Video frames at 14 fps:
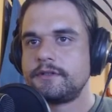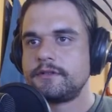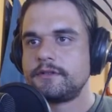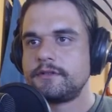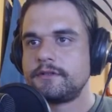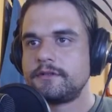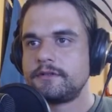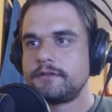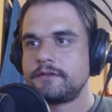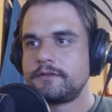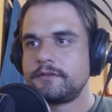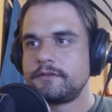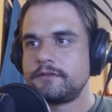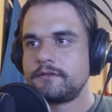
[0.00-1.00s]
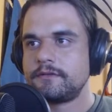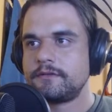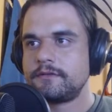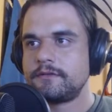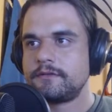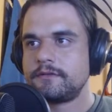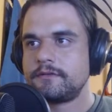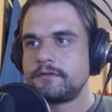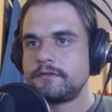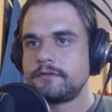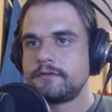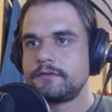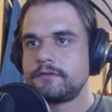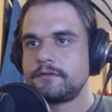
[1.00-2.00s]

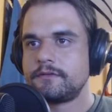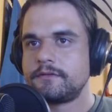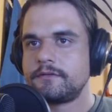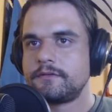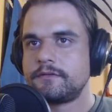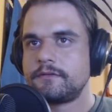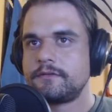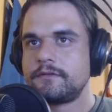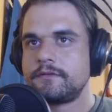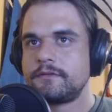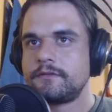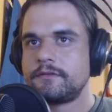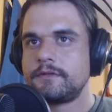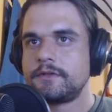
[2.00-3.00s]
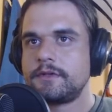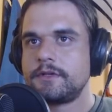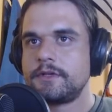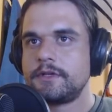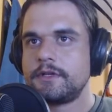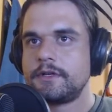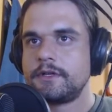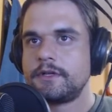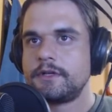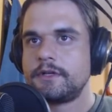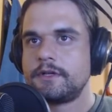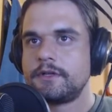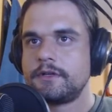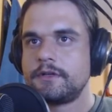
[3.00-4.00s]

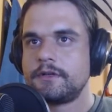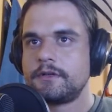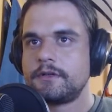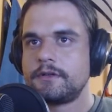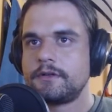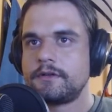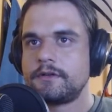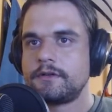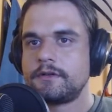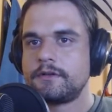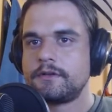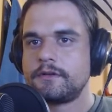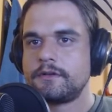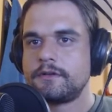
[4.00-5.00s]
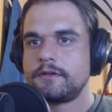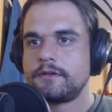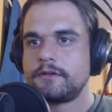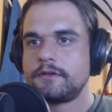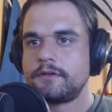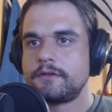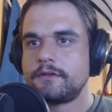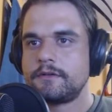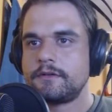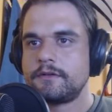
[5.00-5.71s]
[no speech]